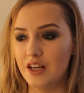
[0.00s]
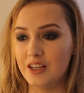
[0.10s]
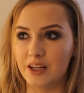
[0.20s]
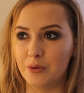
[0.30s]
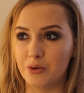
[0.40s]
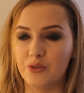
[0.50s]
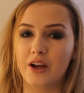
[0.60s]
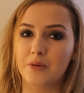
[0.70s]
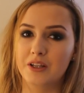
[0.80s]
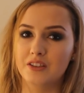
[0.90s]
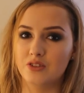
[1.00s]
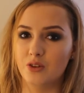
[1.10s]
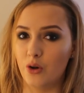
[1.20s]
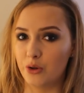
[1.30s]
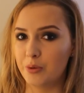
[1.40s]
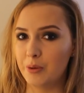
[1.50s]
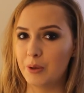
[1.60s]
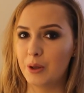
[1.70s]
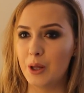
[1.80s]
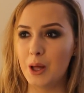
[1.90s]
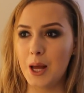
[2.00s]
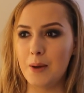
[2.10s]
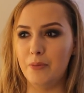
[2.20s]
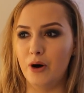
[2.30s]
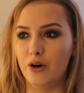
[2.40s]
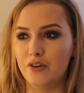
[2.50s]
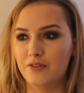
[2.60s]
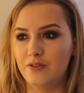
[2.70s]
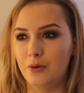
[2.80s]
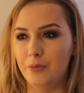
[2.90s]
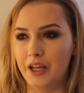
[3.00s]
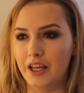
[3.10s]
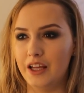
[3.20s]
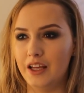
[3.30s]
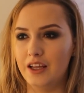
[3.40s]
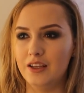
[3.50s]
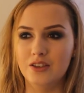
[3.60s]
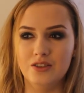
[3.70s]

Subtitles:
and I would recommend it to other people, but for me,